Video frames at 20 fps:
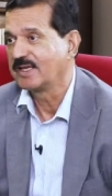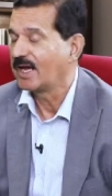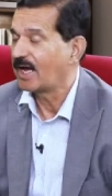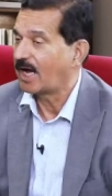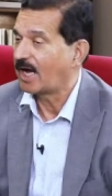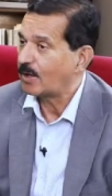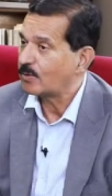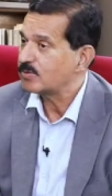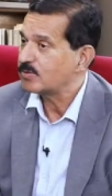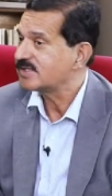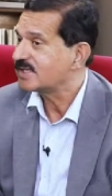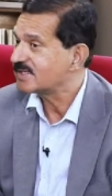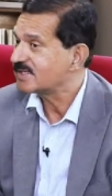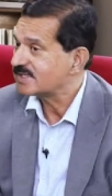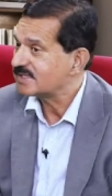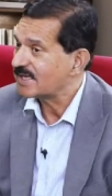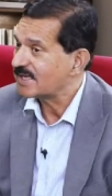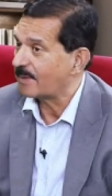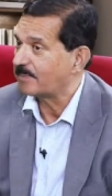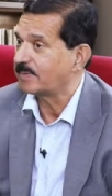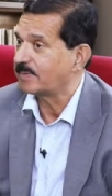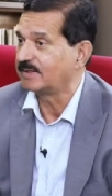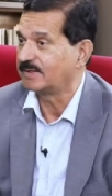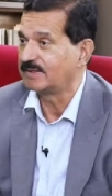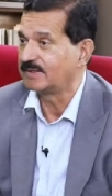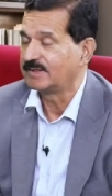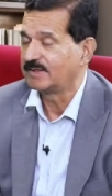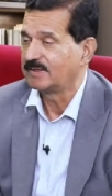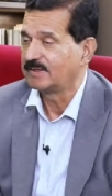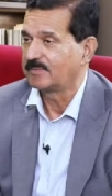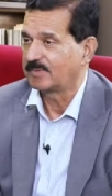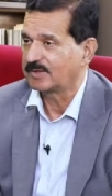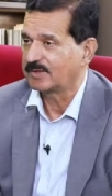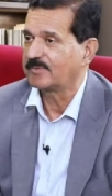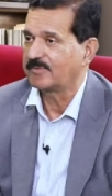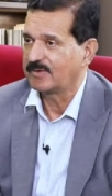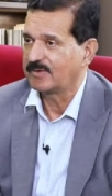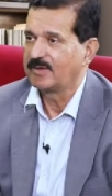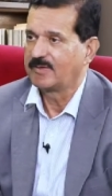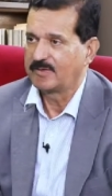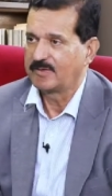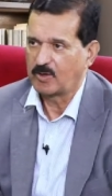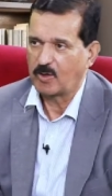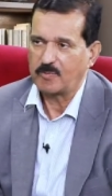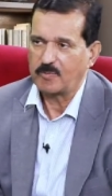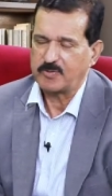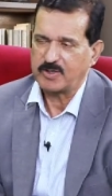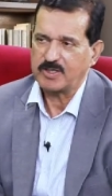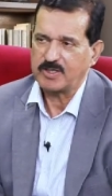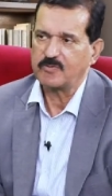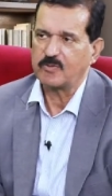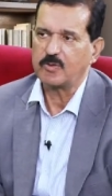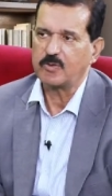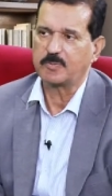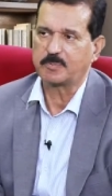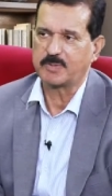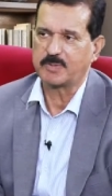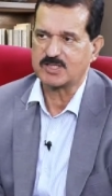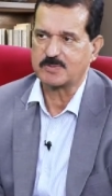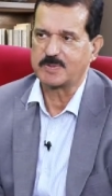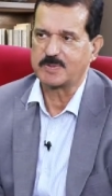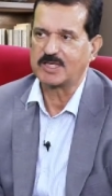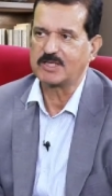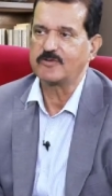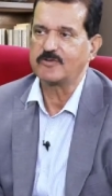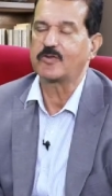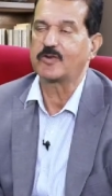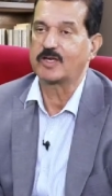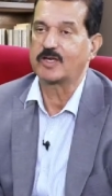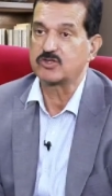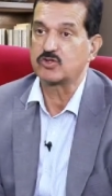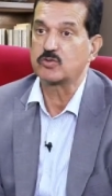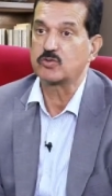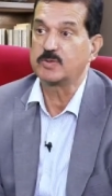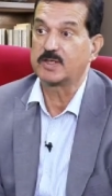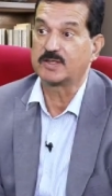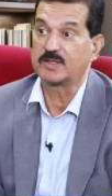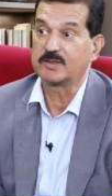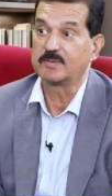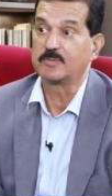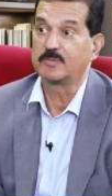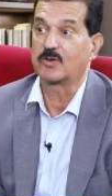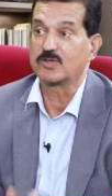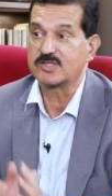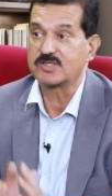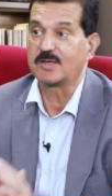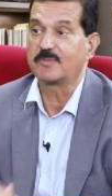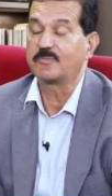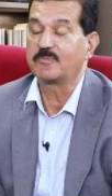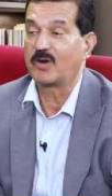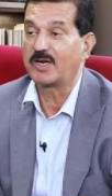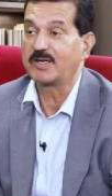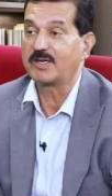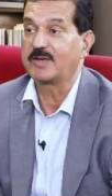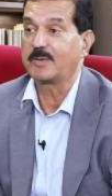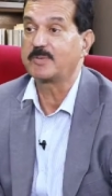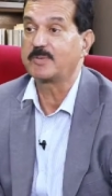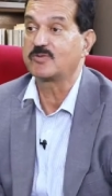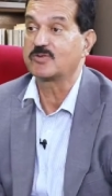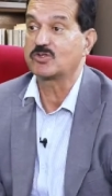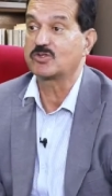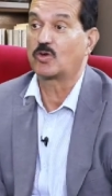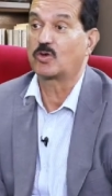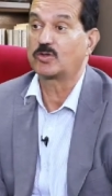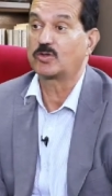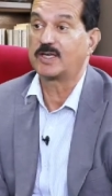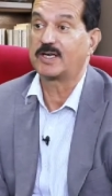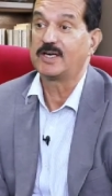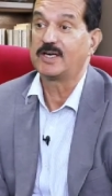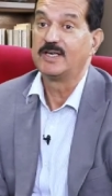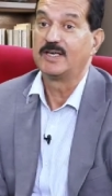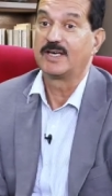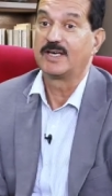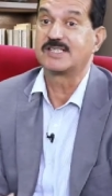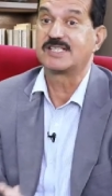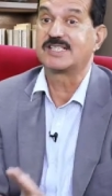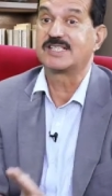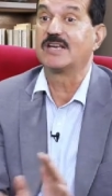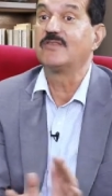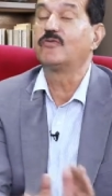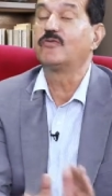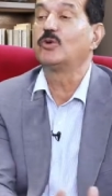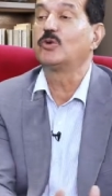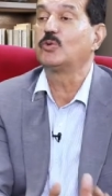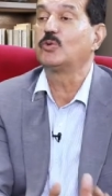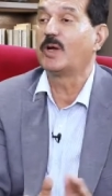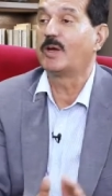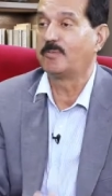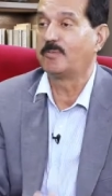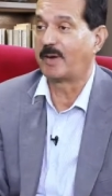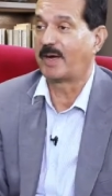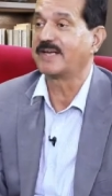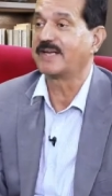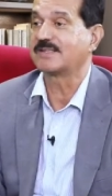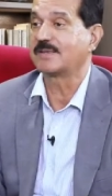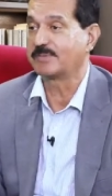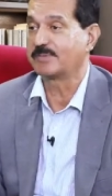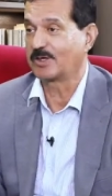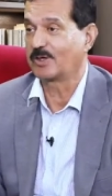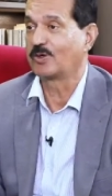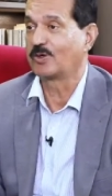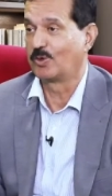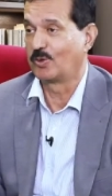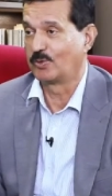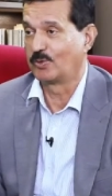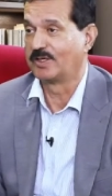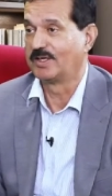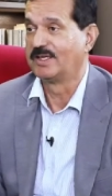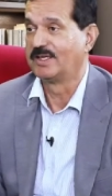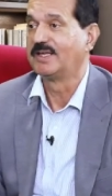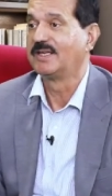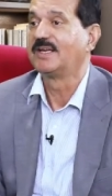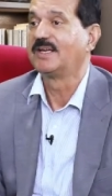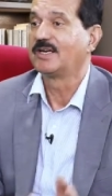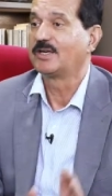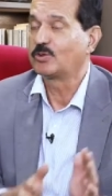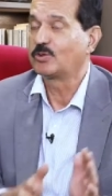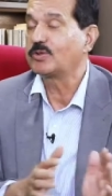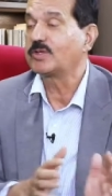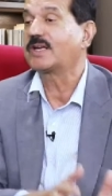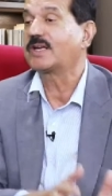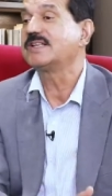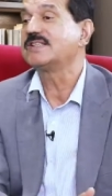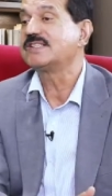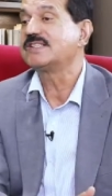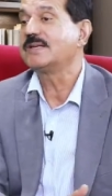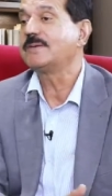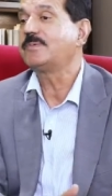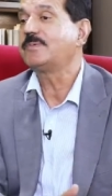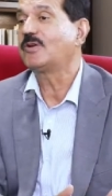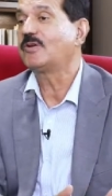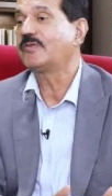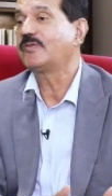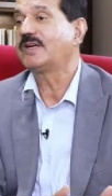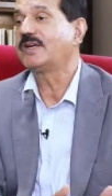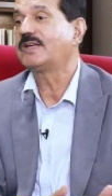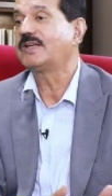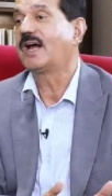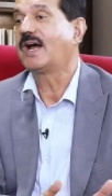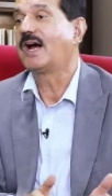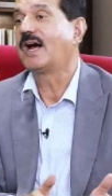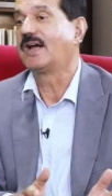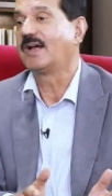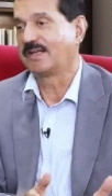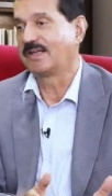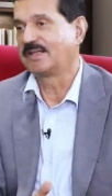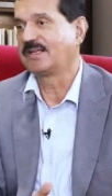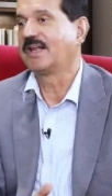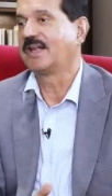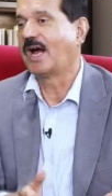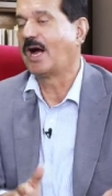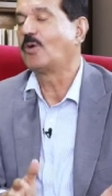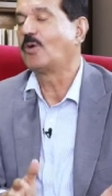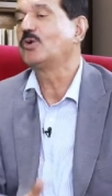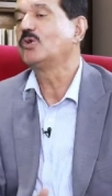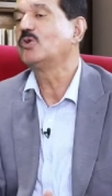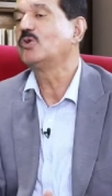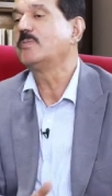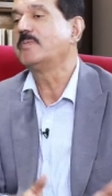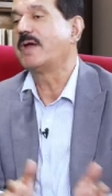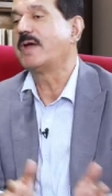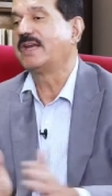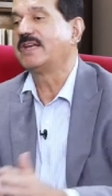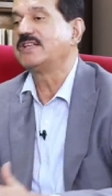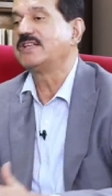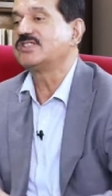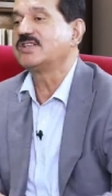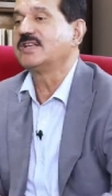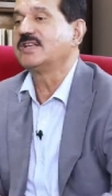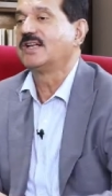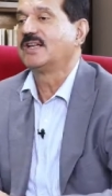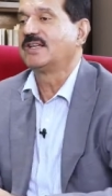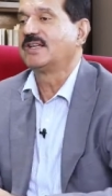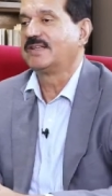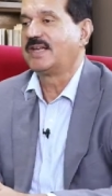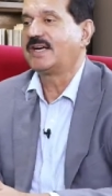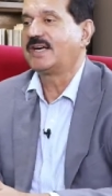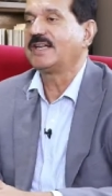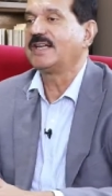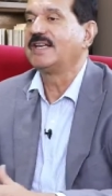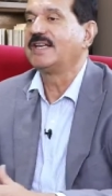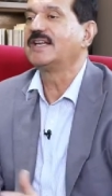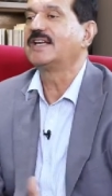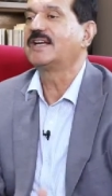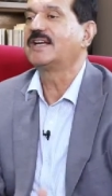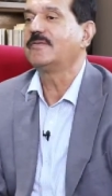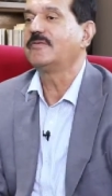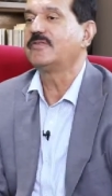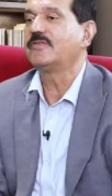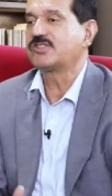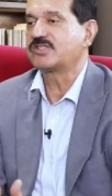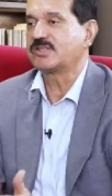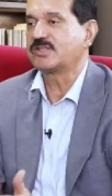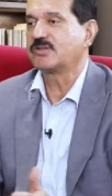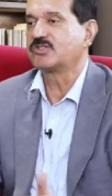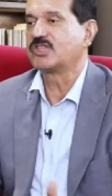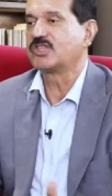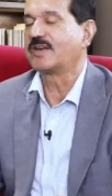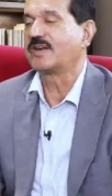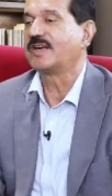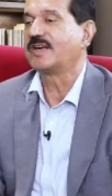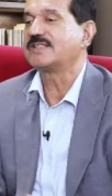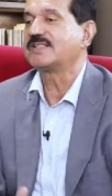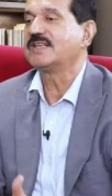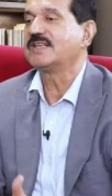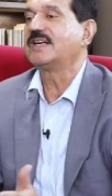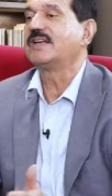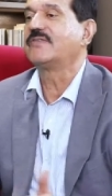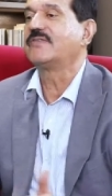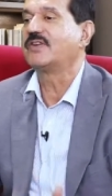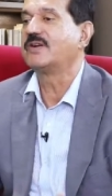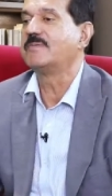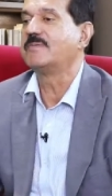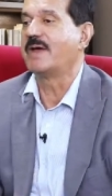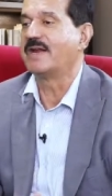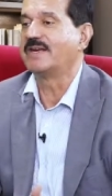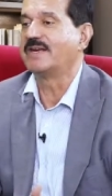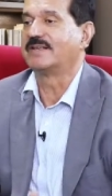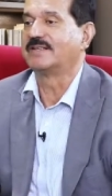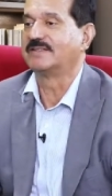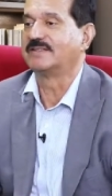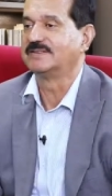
How does this happen? Now I'm thinking from the perspective of customer, because some time it was thought that it's sinful to buy something on loan, to the concept of that, how do you manage that income which generates in a different manner?